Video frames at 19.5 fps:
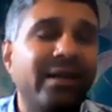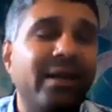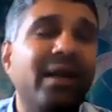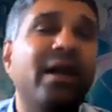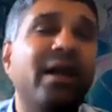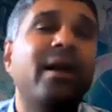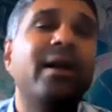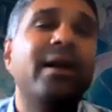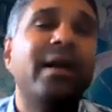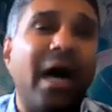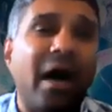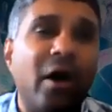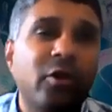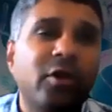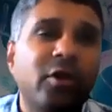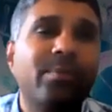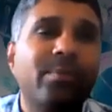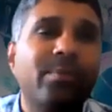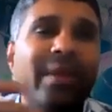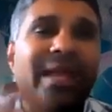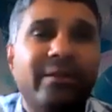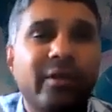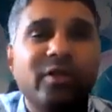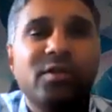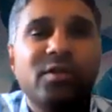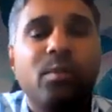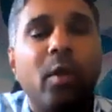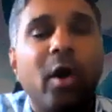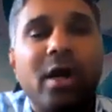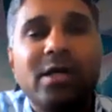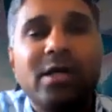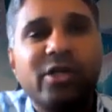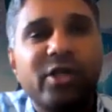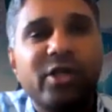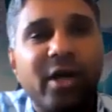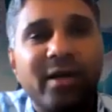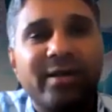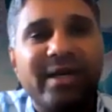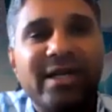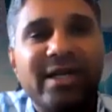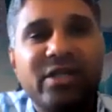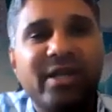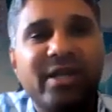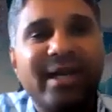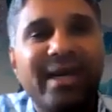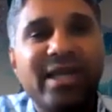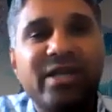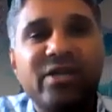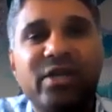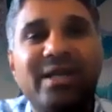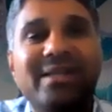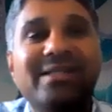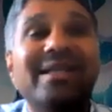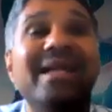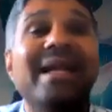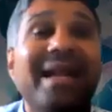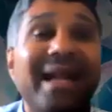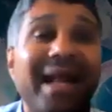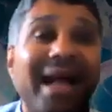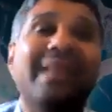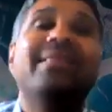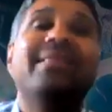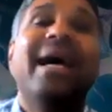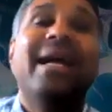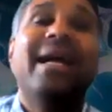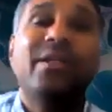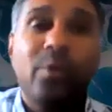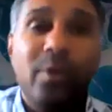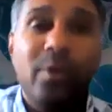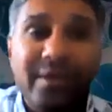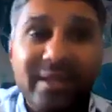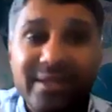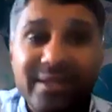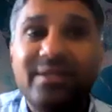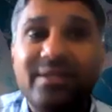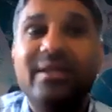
to learn how to make those small short range connections, and that's what these